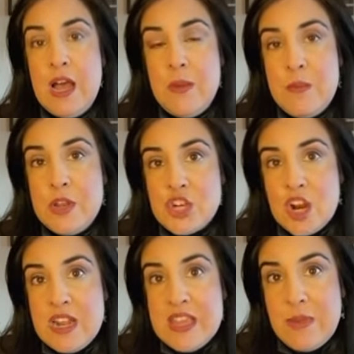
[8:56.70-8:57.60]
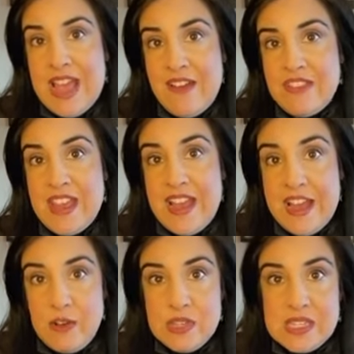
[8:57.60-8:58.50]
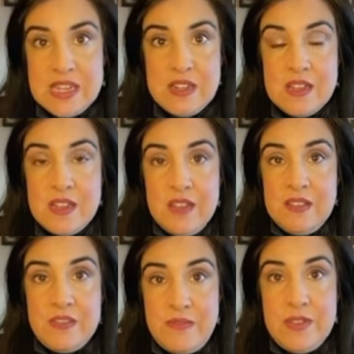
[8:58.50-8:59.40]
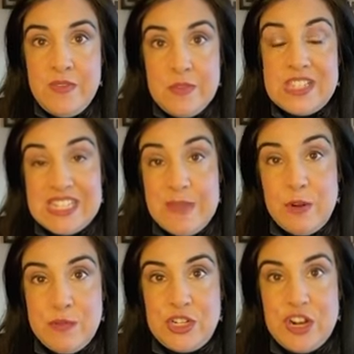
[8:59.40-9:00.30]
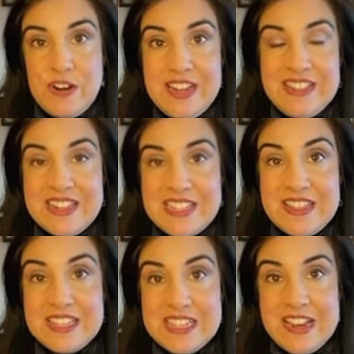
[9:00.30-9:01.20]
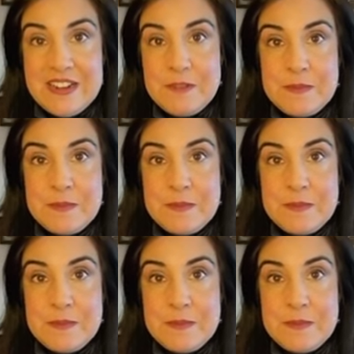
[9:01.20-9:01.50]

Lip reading: majority that we have in the House and the even slimmer majority that's in the Senate.